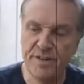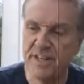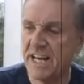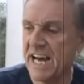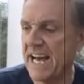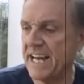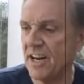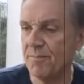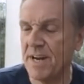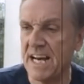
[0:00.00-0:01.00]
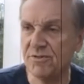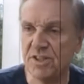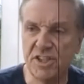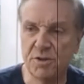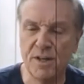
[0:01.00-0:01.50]
and I'm now
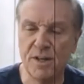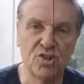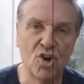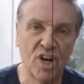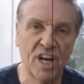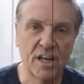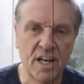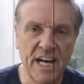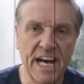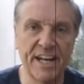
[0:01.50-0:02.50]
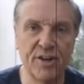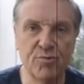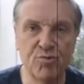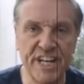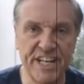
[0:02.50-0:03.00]
teaching my dog how to
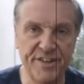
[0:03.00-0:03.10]
read,